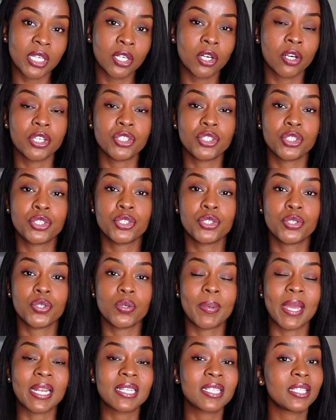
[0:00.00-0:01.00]
encourage you to do
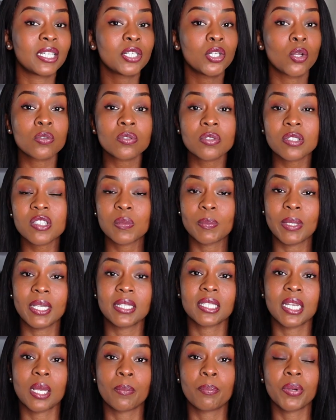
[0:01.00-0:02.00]
better, then also speak
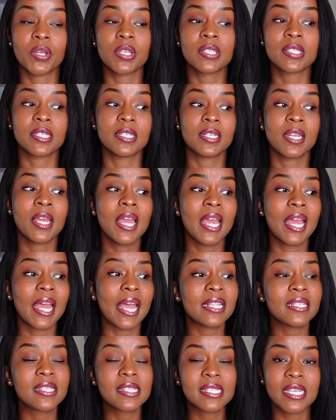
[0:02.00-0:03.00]
to that person
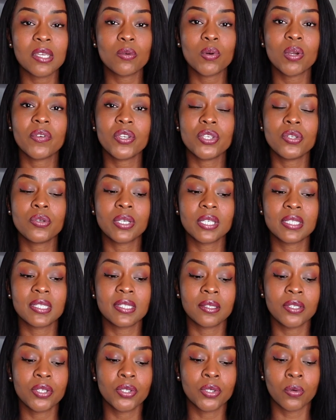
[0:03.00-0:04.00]
and see whether you can,
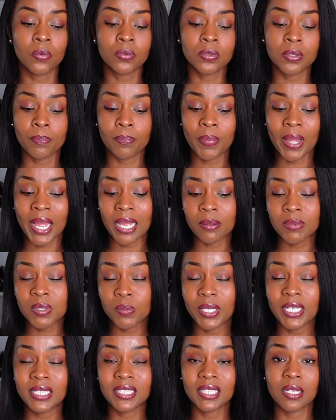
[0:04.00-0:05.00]
you know, perhaps
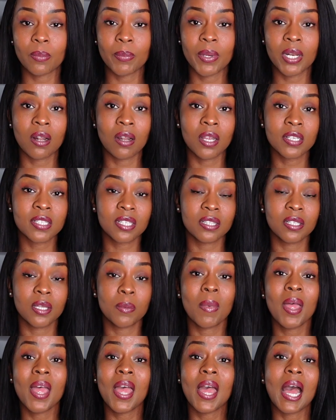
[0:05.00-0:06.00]
speak to them and ask
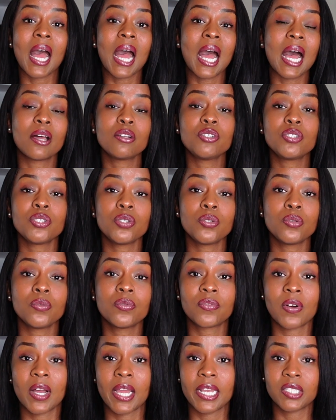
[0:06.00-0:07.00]
them, how do you
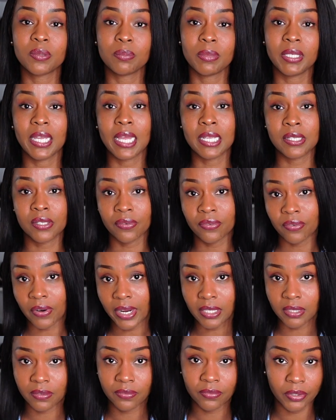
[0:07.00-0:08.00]
find me as a
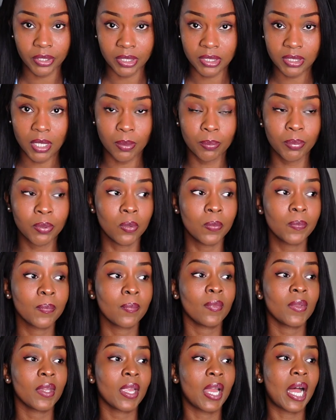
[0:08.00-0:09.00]
friend, for example?
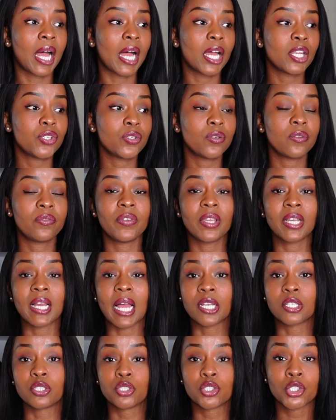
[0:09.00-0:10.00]
How do you think
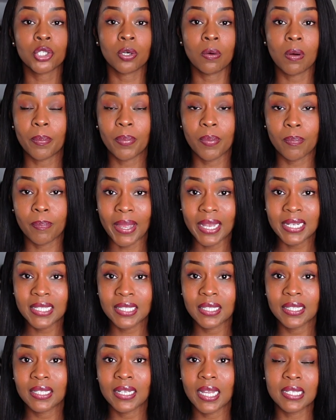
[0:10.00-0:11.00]
I could show up
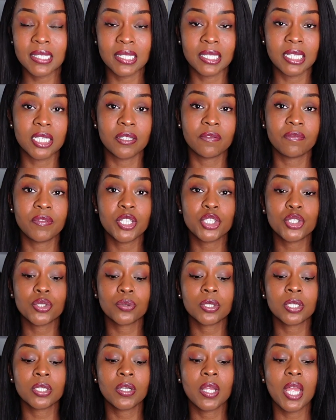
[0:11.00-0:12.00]
better as an
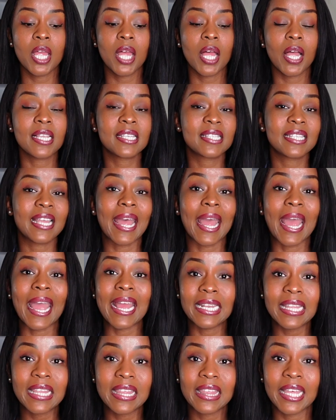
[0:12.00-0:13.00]
individual? Is there
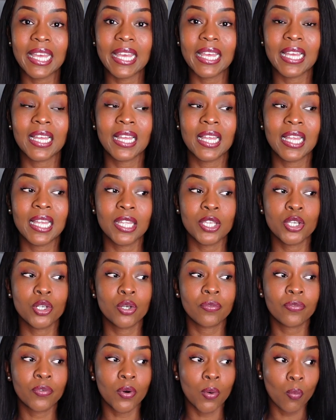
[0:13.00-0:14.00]
anything, you
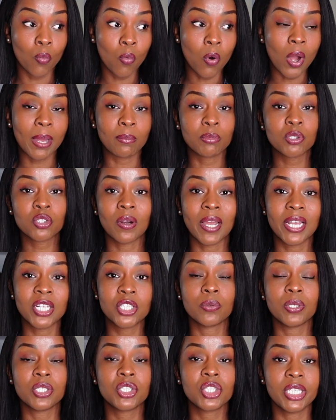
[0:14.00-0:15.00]
know, from what I'm trying
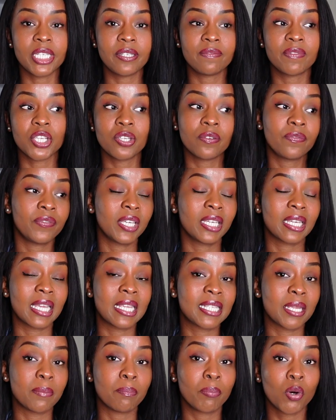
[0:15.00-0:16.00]
to achieve that you think
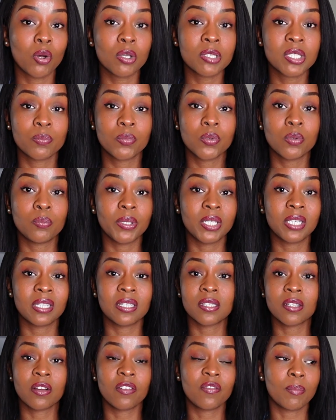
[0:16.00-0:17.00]
is impossible
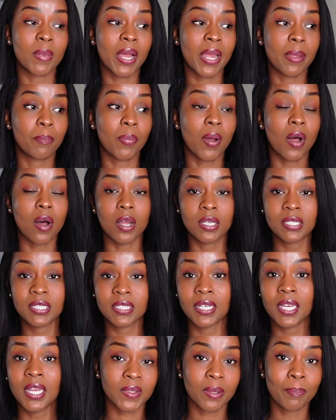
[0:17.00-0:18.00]
because of my
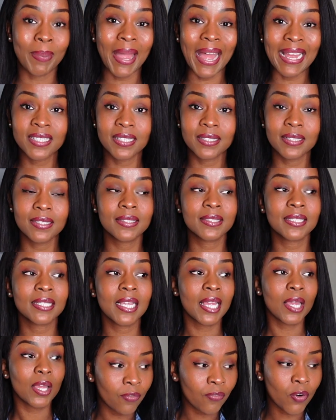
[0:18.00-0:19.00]
past patterns?
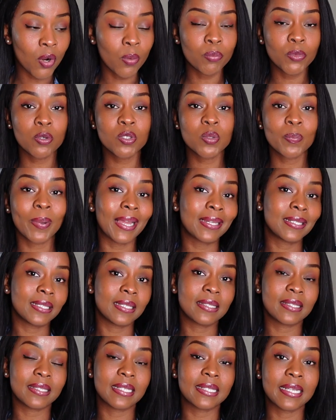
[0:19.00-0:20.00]
From those
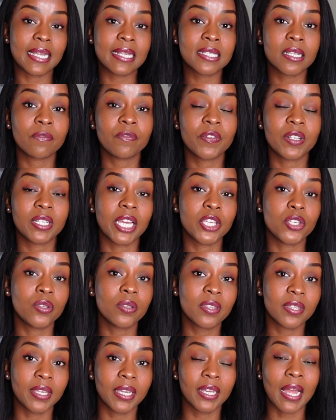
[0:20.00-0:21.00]
patterns, is there something that you
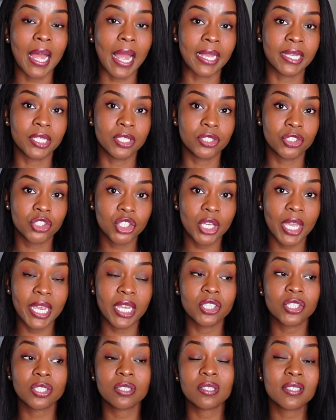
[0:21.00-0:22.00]
think I can
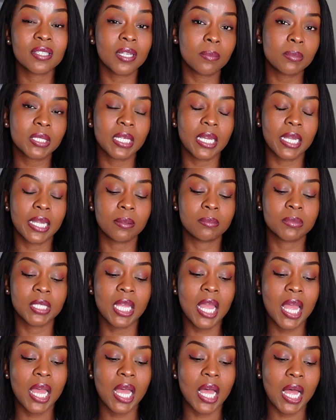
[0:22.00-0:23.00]
change? Because sometimes
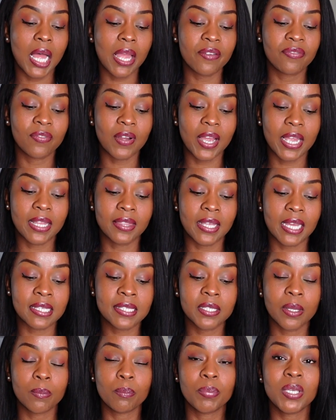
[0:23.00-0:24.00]
I find that
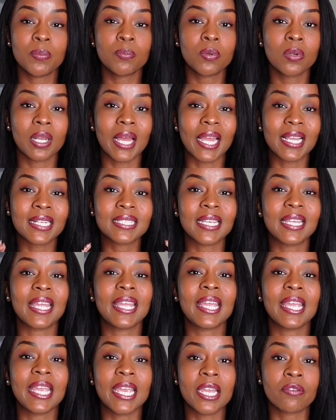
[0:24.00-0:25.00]
some people like to
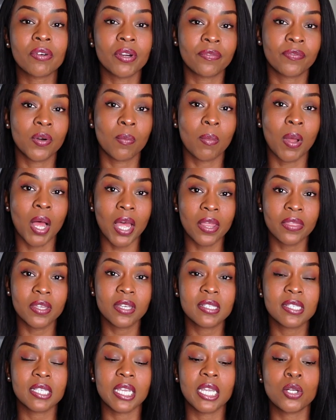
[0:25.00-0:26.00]
hear it from
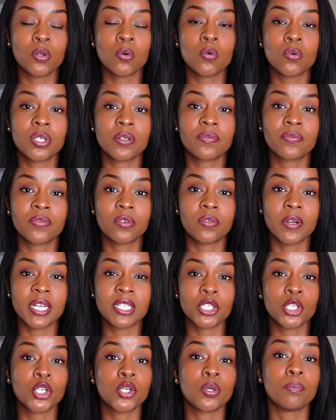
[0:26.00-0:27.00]
others in order for it
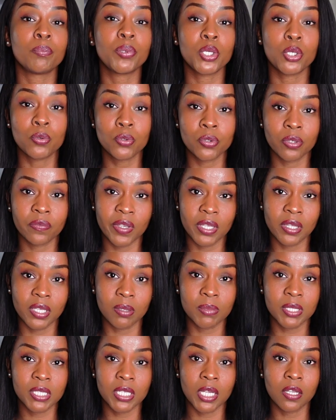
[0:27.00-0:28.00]
to compute within
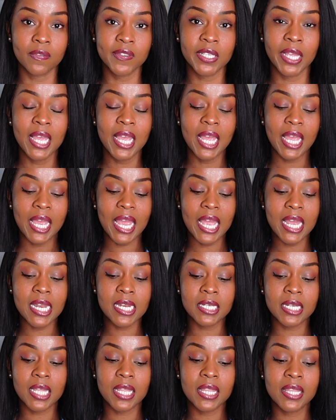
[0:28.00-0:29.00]
themselves.
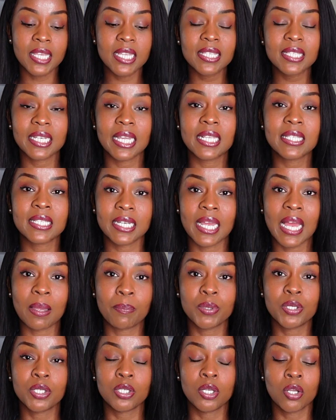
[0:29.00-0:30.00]
And this tends to
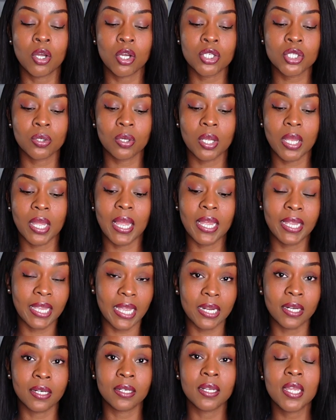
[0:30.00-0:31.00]
happen a lot,
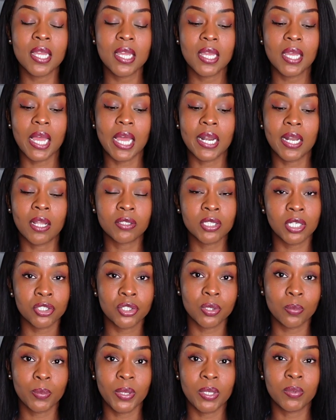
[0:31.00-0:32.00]
again, and I'll
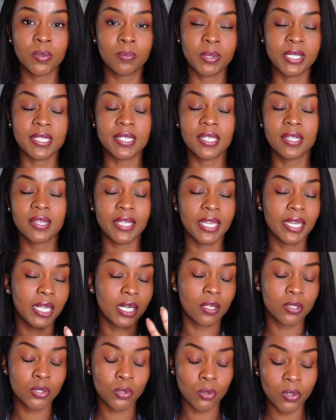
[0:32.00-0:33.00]
touch on a people-pleasing thing and
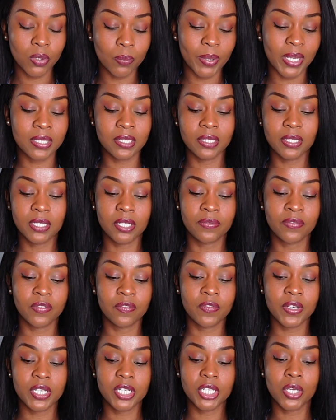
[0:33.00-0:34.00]
I'll talk about it in a
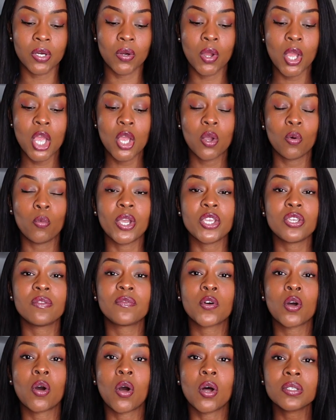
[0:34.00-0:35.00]
different video, where
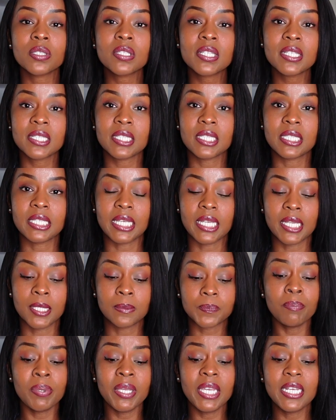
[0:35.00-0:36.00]
you've constantly
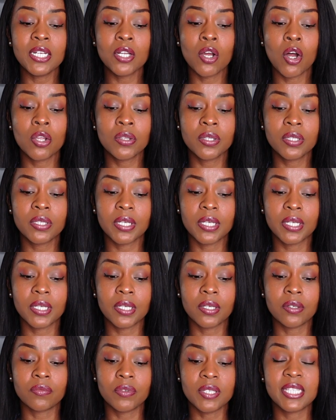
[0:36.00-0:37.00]
been on
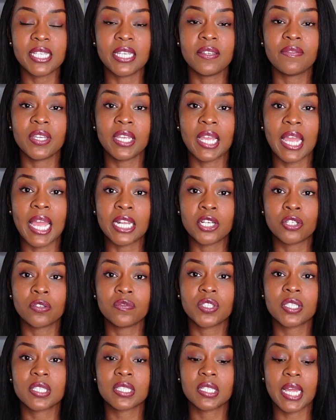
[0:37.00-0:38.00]
the receiving end of
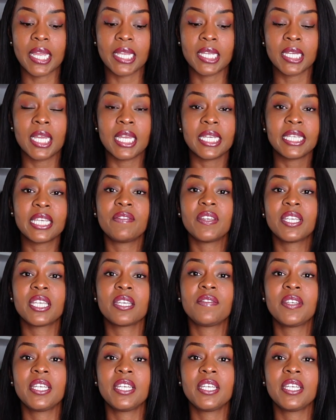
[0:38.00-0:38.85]
just like giving,